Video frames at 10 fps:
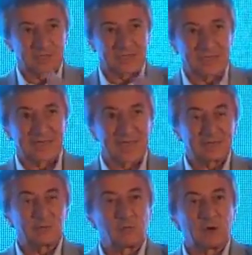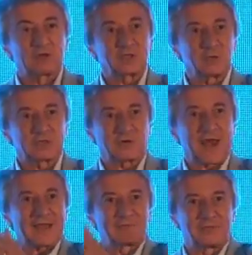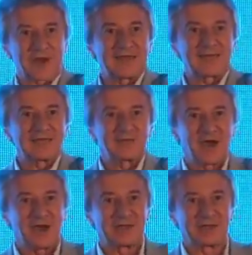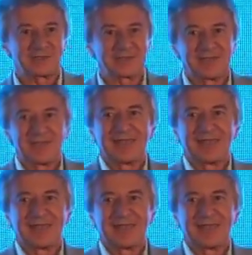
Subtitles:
and the internet wants to attract branding dollars,